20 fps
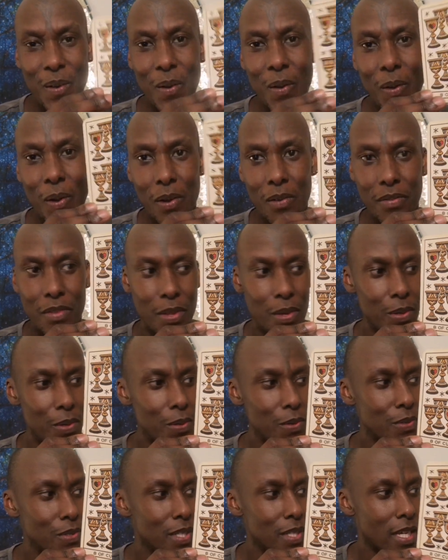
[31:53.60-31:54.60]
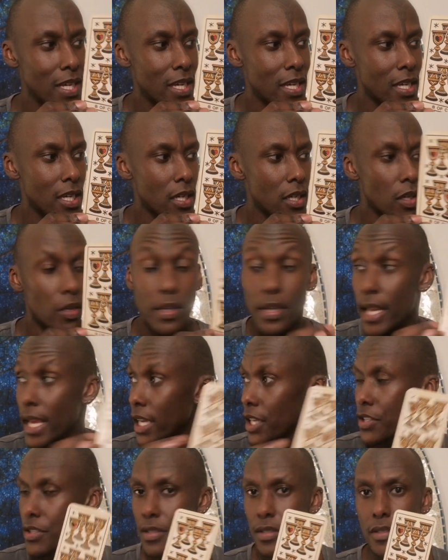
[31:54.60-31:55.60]
All of those
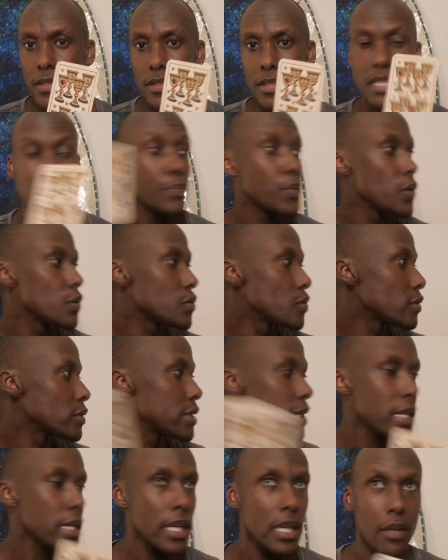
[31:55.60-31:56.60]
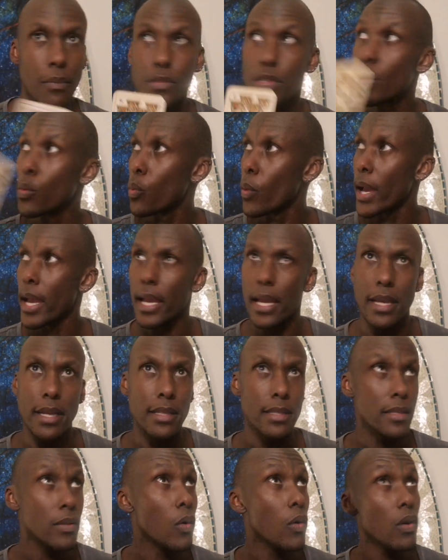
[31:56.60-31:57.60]
connections, the spiritual teams, the
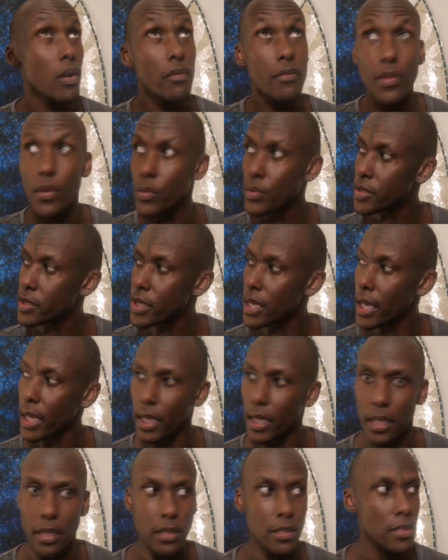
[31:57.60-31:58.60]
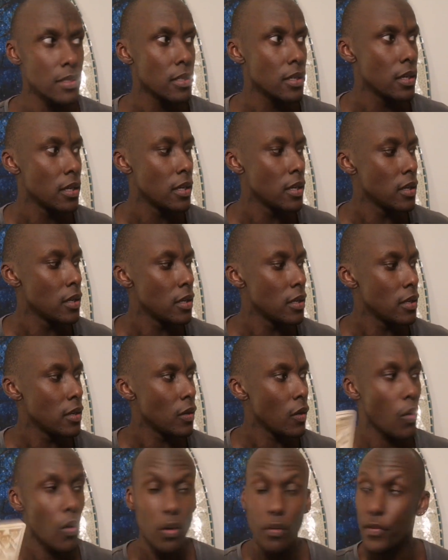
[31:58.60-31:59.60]
ways, all of those things,
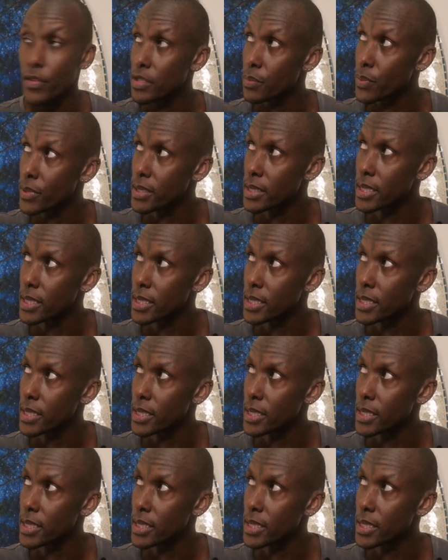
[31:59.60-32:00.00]
all of those